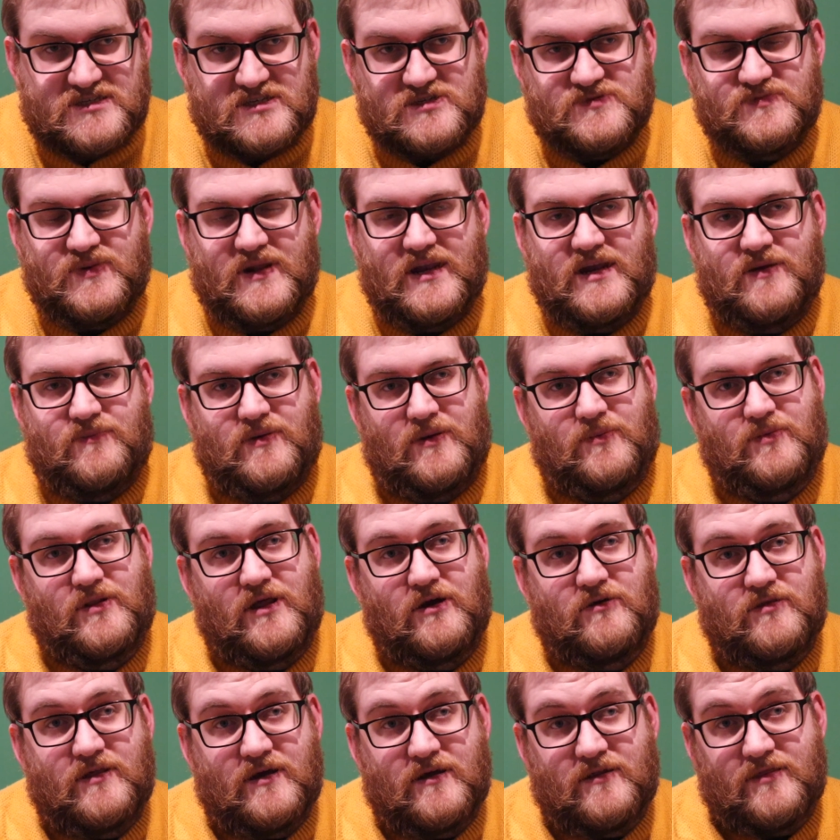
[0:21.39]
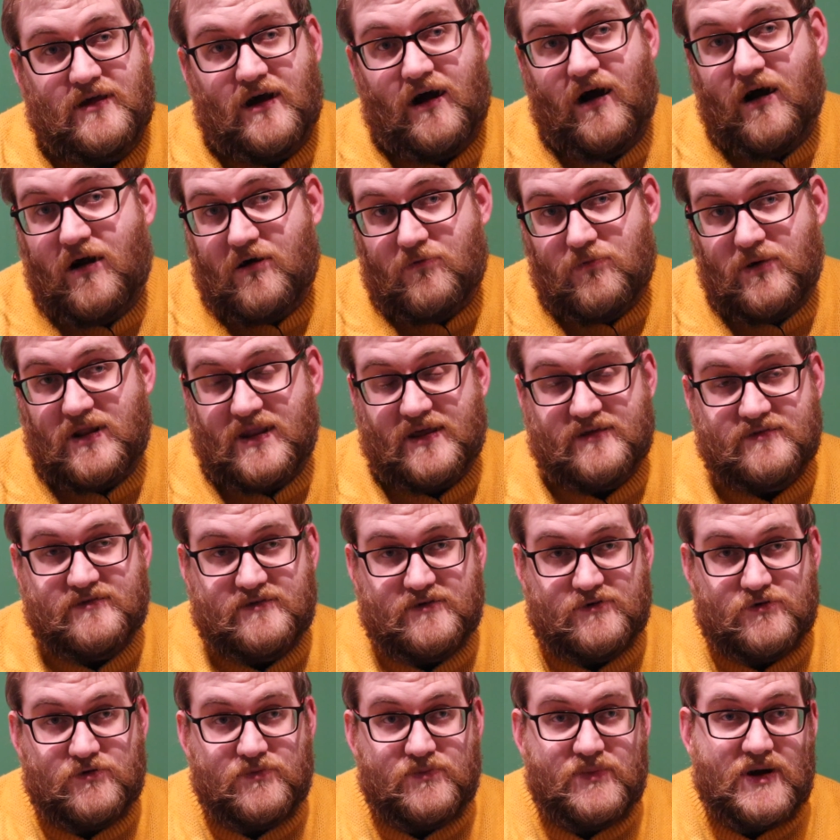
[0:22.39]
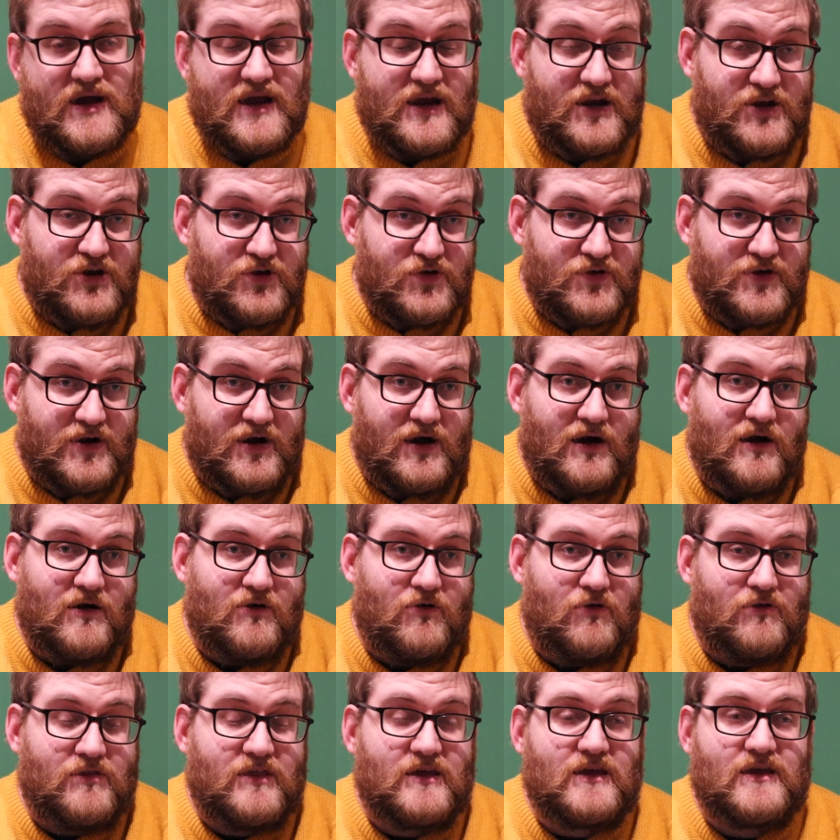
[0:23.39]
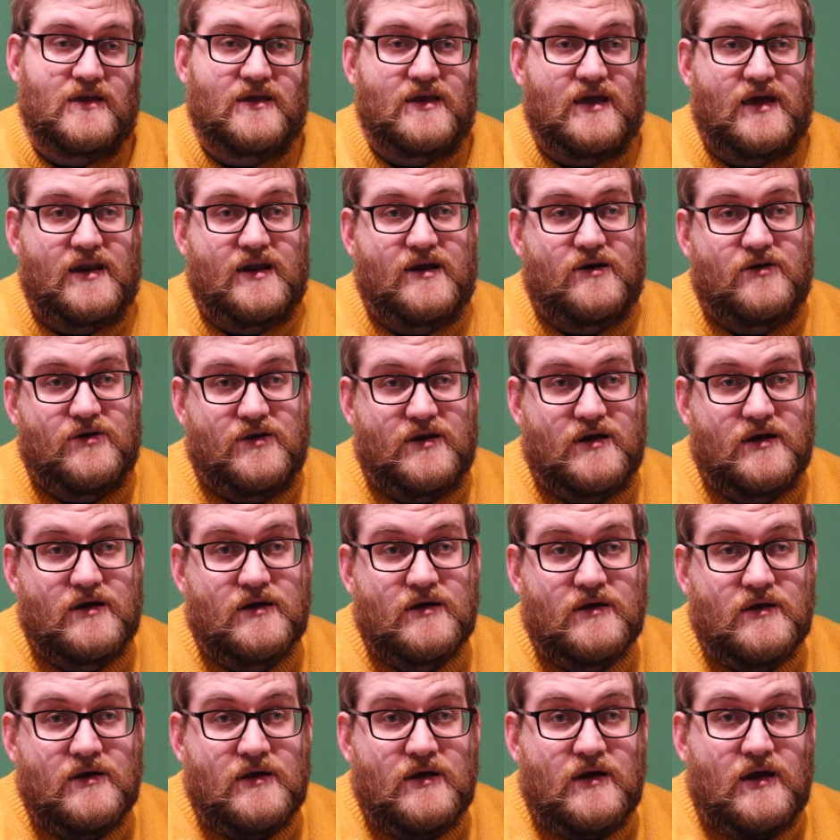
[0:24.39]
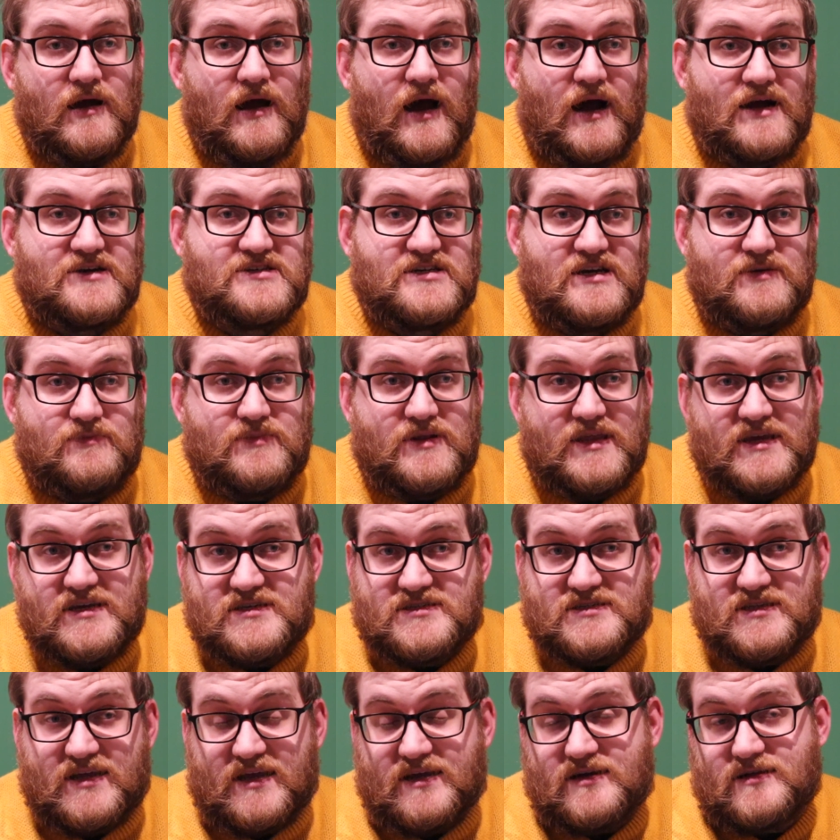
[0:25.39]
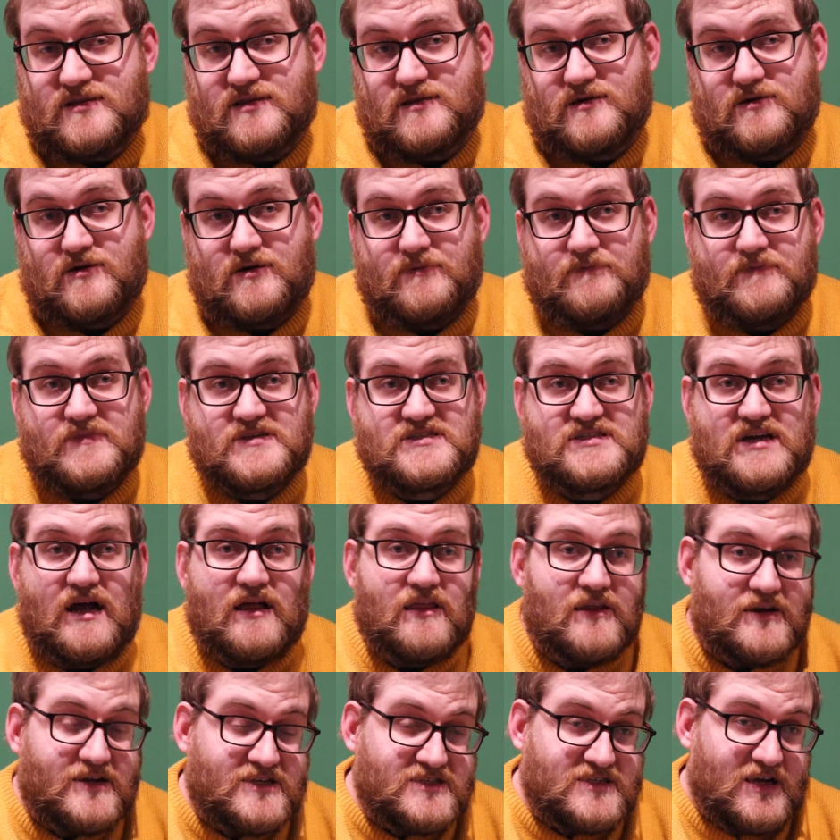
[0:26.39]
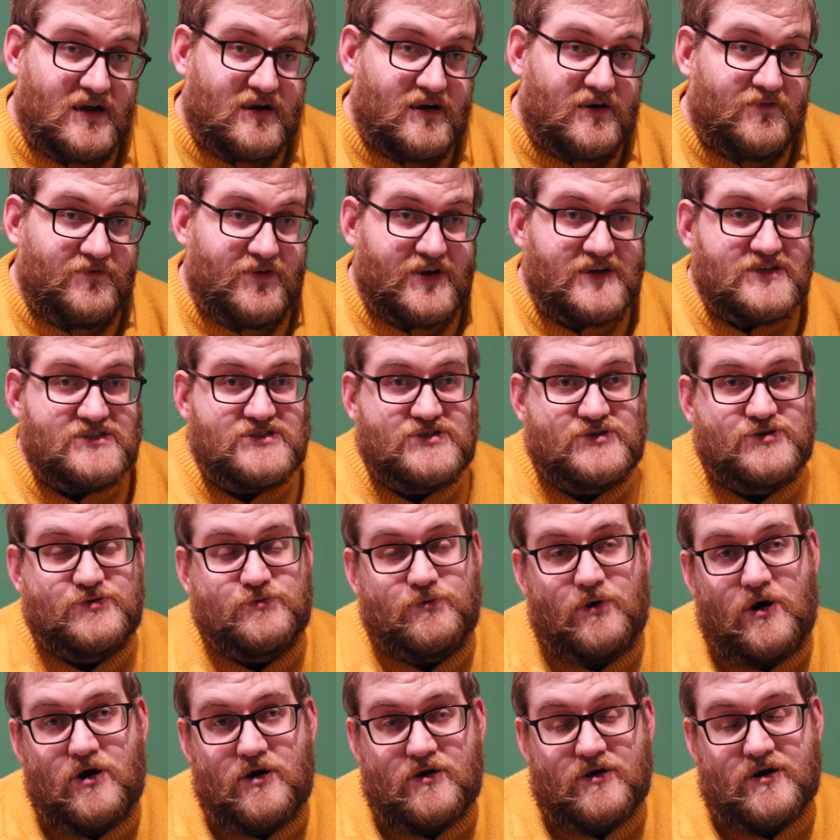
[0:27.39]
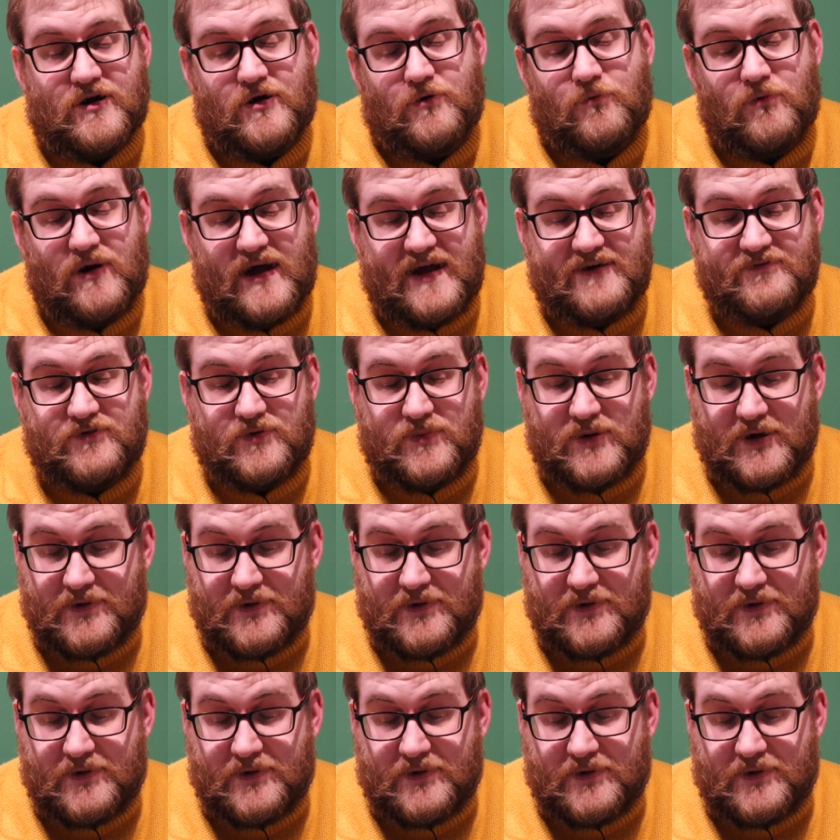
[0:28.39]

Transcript: There's plenty of people out there that are willing to go and buy a new car, or they can get it on a cheap lease deal or salary sacrifice through work or whatever.